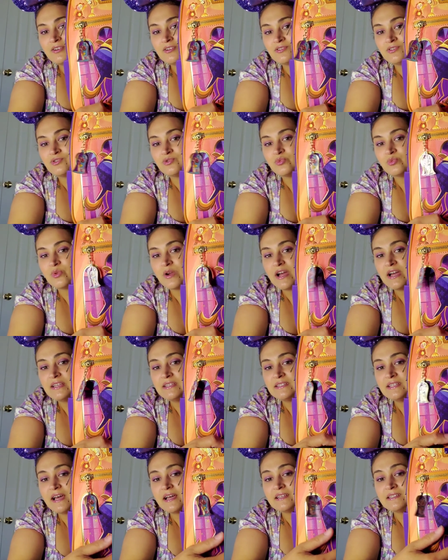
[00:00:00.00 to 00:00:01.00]
her
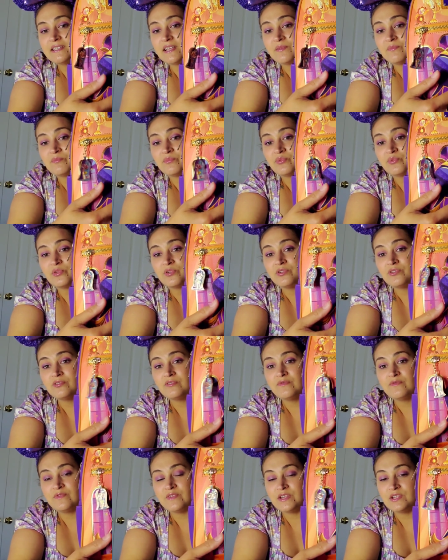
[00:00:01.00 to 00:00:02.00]
dress has
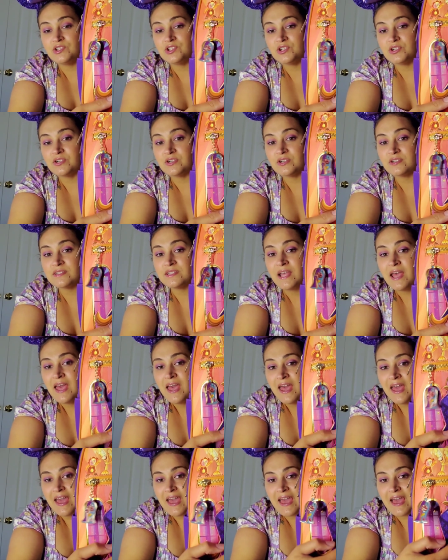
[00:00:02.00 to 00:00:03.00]
embroidered features
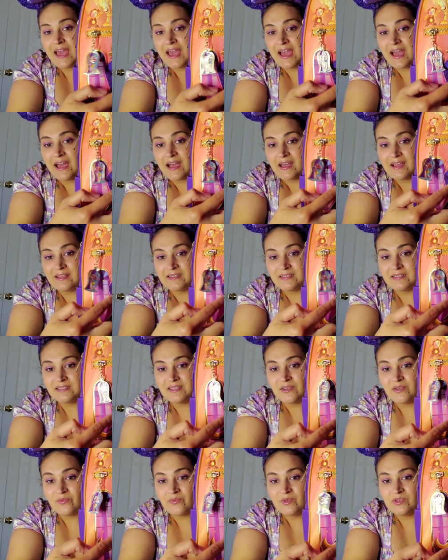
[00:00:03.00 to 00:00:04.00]

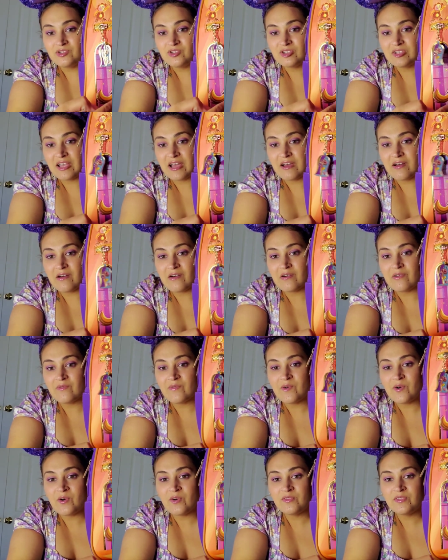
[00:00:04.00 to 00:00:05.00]
and we just have
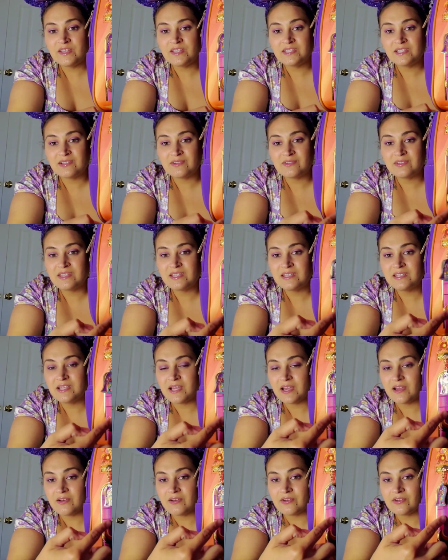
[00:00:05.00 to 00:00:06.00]
all these little
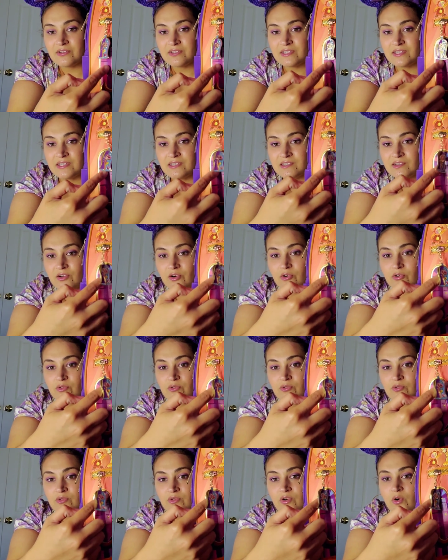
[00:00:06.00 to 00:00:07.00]
details, this
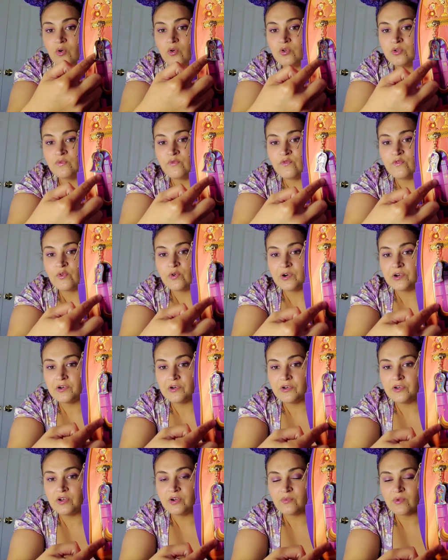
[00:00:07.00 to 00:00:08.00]
gold
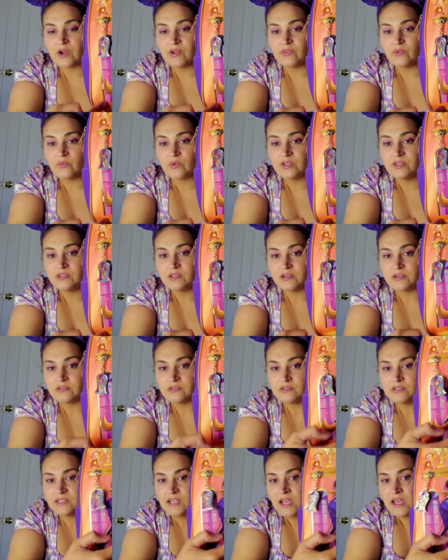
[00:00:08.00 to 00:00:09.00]
foil around the
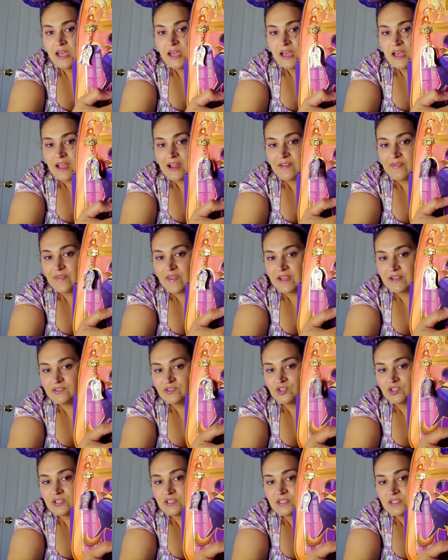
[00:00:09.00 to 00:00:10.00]
windows, and then
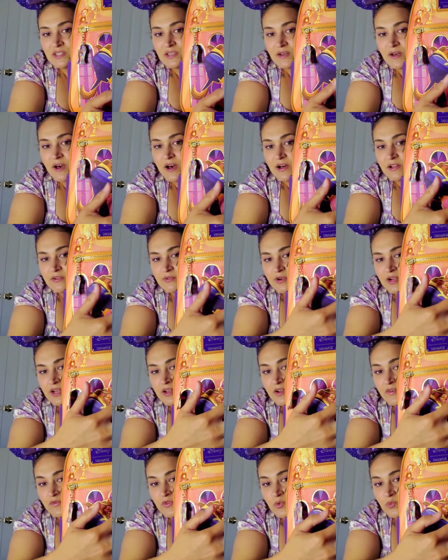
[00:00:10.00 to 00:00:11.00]
just the
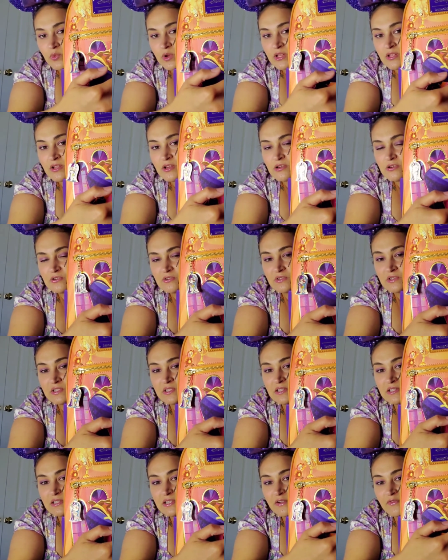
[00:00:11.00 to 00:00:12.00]
coloring of the windows,
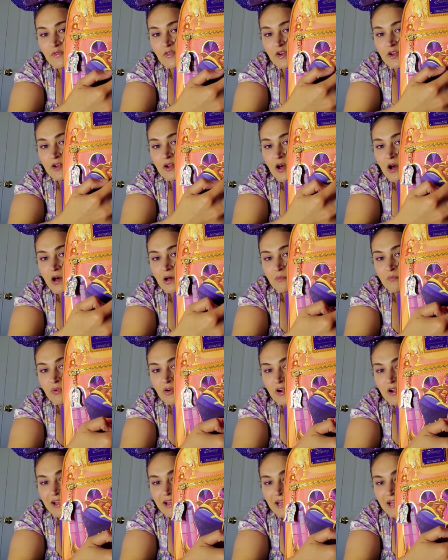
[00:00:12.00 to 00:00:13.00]
the different
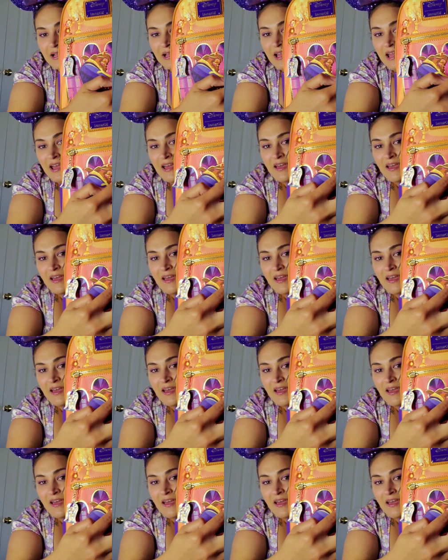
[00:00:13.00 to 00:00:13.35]
ombre